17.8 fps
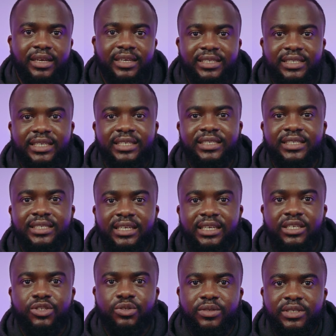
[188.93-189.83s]
Since
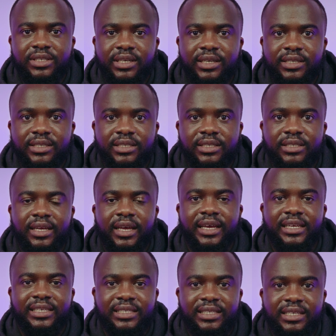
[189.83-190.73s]
these users
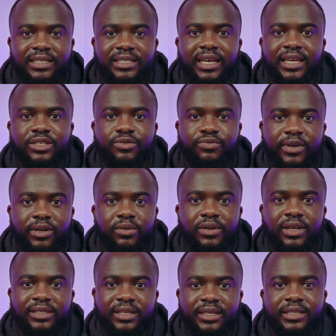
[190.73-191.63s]
exist as
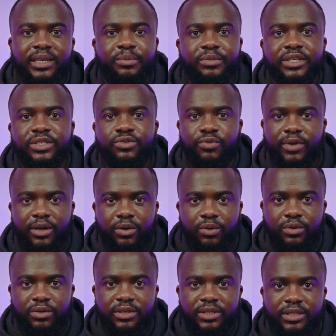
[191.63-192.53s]
regular database
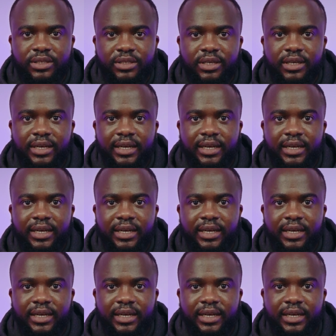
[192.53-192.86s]
records,